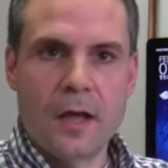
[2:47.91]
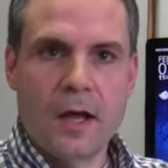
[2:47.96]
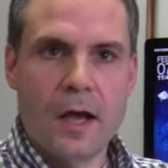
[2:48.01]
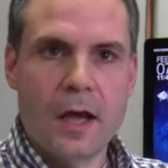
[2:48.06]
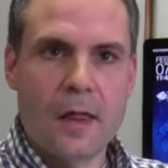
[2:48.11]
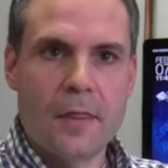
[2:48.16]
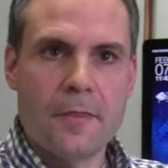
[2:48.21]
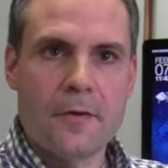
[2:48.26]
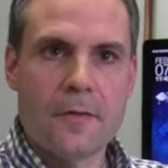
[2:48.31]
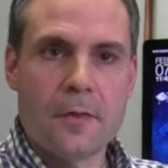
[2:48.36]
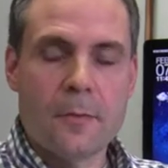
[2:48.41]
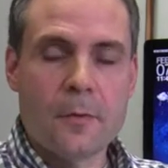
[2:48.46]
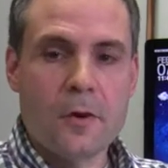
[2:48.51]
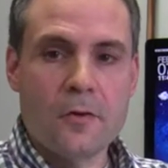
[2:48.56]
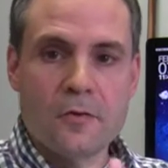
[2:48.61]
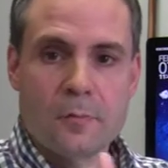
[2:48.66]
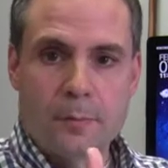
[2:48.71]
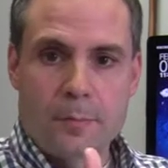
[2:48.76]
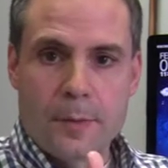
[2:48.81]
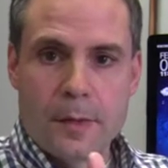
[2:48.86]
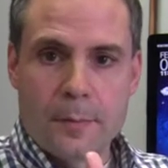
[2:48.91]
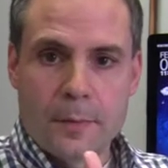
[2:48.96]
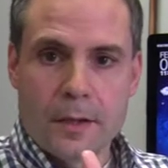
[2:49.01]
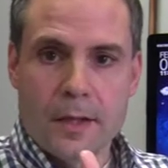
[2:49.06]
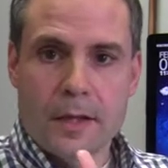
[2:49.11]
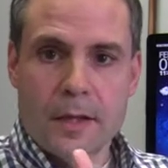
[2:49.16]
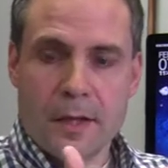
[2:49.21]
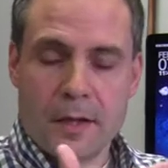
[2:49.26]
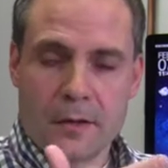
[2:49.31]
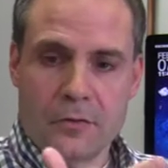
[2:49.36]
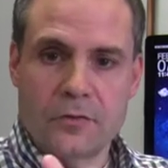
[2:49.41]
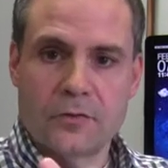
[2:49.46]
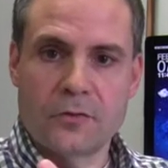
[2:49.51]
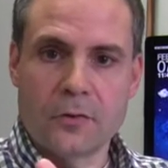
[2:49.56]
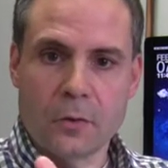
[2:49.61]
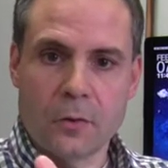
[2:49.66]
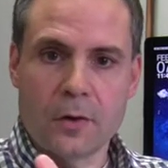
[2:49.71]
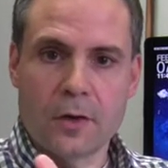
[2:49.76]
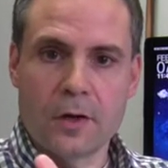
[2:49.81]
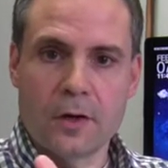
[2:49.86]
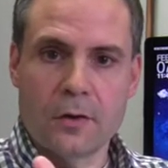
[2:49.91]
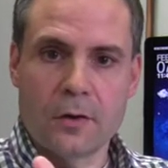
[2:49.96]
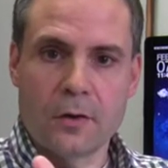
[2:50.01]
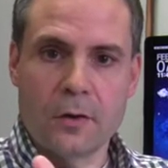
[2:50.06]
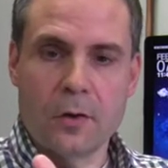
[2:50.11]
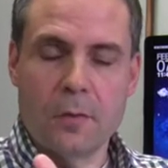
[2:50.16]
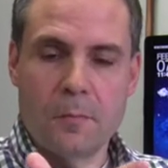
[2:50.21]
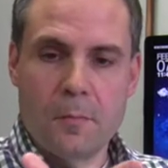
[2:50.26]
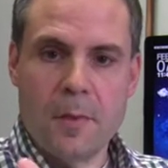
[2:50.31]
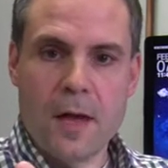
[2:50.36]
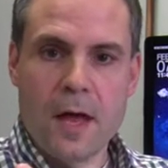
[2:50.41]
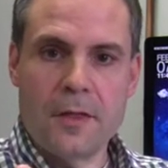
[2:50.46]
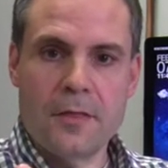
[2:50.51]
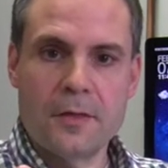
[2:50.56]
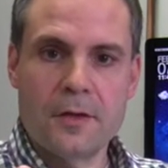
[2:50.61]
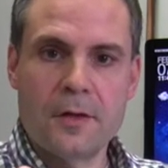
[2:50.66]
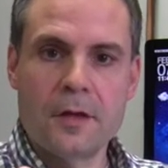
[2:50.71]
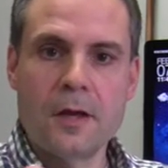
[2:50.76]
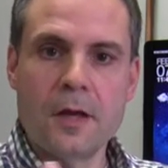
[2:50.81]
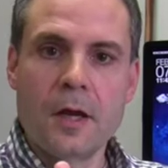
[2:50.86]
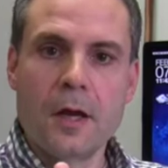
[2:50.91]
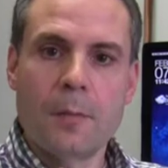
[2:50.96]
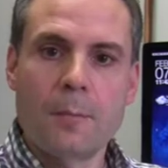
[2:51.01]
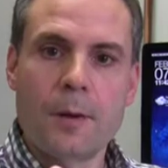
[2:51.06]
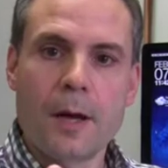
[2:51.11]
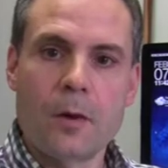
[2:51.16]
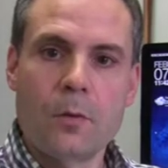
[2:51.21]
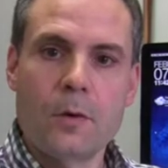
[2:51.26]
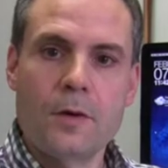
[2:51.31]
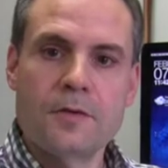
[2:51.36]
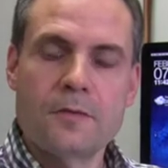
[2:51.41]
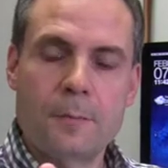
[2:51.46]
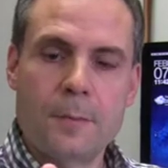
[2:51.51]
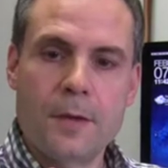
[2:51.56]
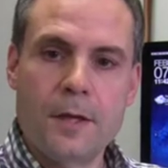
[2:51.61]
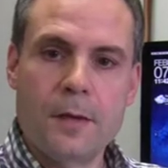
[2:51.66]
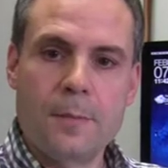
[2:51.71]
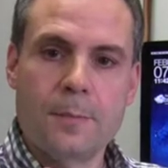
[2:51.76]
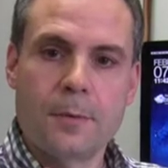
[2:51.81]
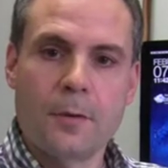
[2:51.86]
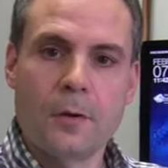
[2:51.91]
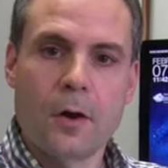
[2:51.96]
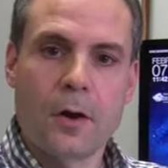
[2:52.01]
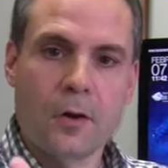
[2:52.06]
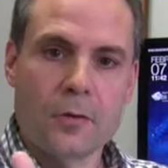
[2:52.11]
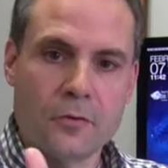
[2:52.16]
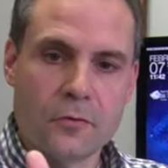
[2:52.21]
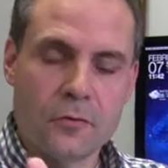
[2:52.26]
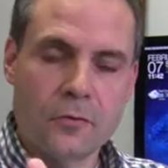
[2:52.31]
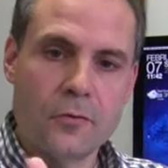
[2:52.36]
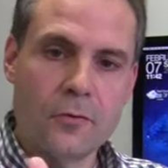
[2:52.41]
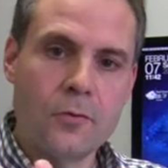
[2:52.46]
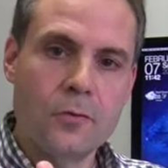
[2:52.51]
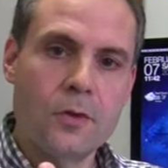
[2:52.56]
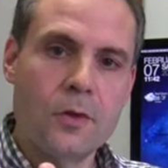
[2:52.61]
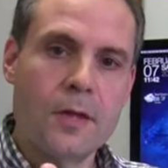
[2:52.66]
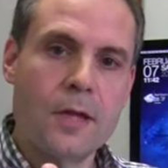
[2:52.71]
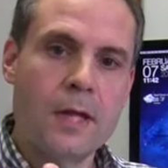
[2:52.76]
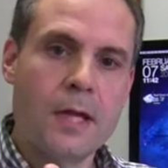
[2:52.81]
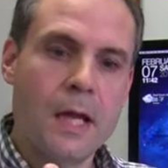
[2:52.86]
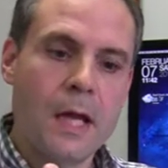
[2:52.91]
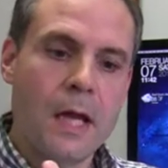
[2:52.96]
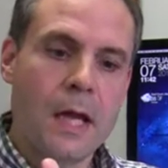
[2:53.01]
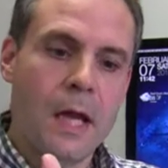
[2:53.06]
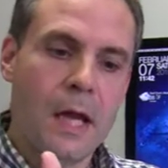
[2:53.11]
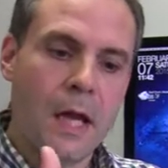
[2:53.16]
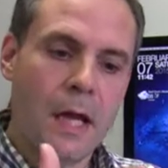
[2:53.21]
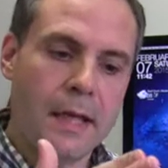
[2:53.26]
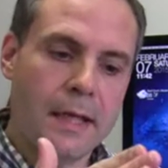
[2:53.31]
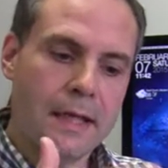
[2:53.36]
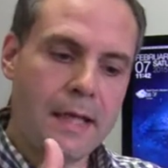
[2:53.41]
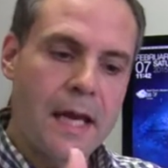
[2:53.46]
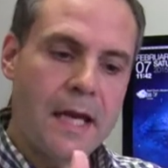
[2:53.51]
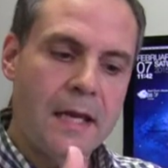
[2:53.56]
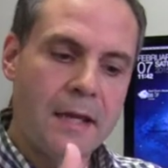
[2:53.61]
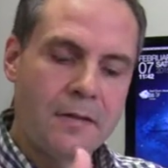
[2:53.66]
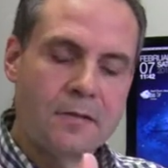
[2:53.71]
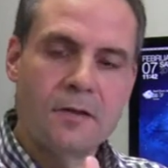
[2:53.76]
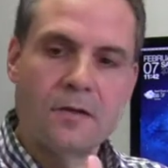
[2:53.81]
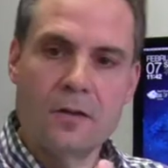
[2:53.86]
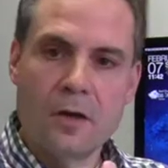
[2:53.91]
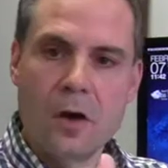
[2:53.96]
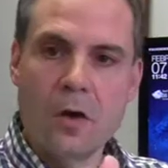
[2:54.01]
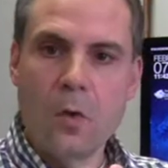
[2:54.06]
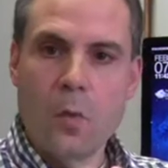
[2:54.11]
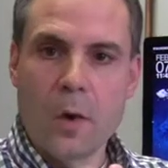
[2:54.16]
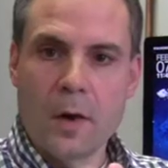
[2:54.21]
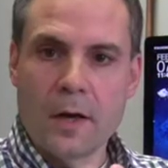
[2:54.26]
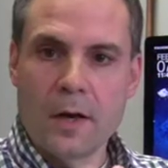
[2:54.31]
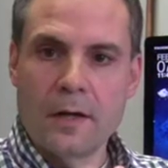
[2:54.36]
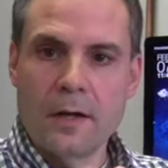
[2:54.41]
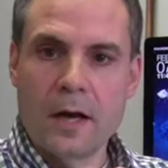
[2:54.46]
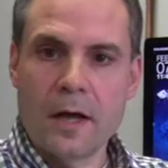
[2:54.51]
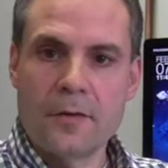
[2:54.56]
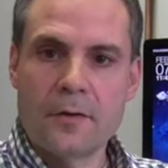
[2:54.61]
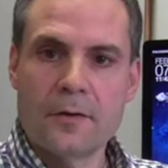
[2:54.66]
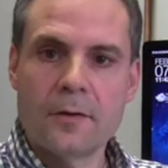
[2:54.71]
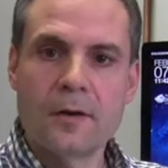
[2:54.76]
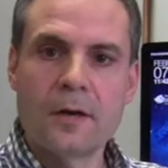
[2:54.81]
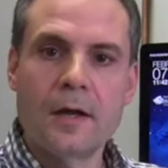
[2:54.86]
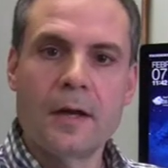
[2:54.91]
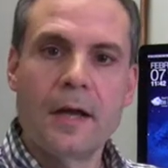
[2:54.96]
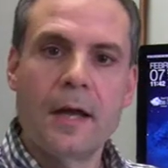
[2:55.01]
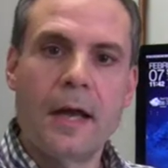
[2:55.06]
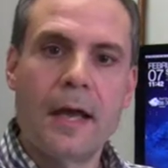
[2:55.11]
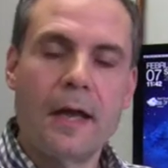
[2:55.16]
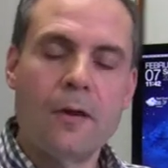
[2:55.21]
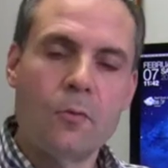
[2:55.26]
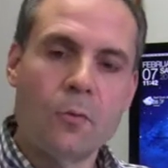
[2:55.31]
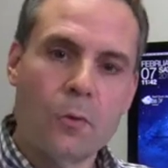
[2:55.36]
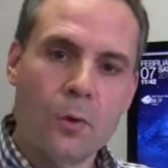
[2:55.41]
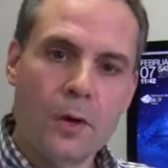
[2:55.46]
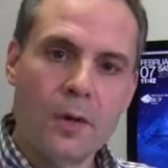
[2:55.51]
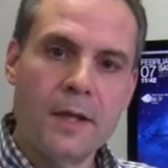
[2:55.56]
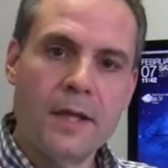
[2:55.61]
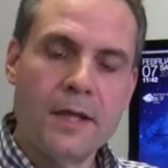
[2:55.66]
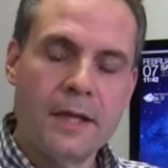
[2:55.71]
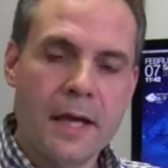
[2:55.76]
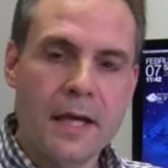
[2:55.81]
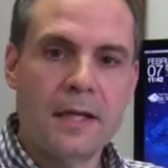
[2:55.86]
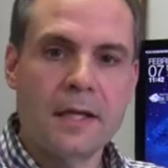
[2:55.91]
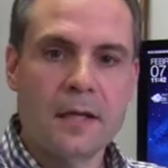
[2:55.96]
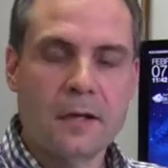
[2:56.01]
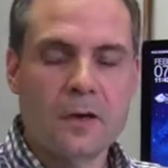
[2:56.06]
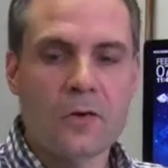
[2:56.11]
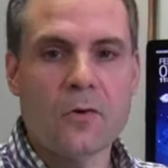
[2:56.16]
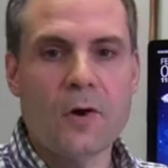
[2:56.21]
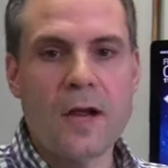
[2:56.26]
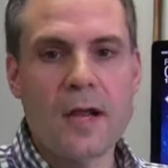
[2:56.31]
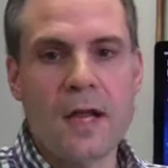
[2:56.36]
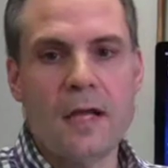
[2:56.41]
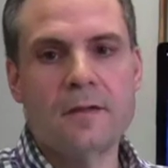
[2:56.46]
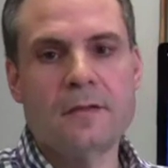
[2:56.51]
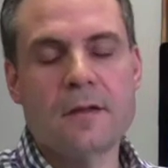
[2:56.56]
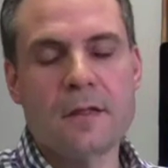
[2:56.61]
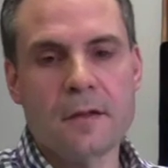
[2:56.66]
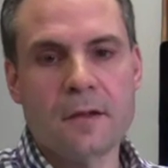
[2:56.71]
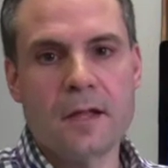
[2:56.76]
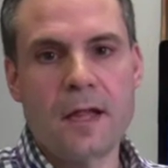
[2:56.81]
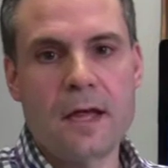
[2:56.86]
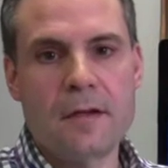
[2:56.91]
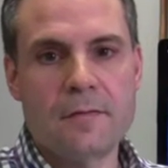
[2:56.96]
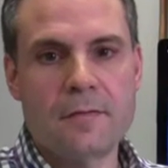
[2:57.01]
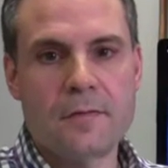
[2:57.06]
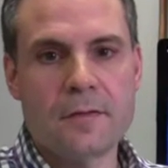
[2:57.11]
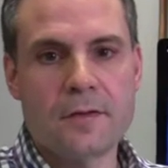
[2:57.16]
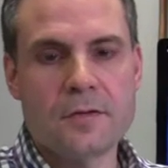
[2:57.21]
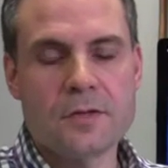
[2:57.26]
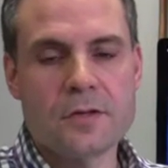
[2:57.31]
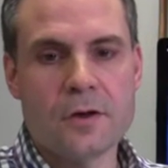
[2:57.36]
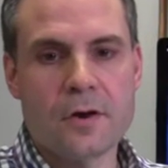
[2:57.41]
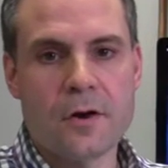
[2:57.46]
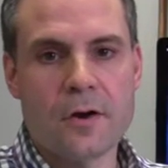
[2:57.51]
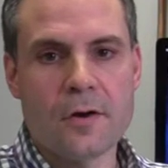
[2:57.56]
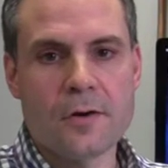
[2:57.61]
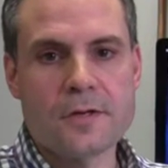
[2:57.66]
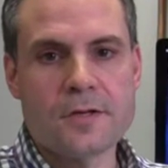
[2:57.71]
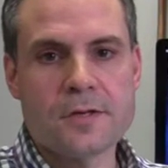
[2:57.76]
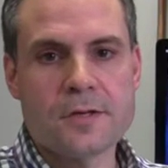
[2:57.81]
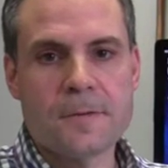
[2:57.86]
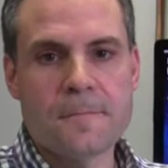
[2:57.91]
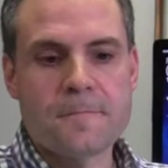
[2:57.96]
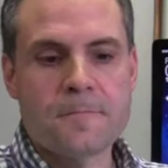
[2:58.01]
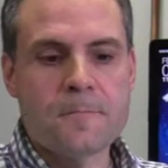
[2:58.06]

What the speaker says: They're the most biblically historical method by which people are truly getting to know one another and really getting ingrained in the life of the church.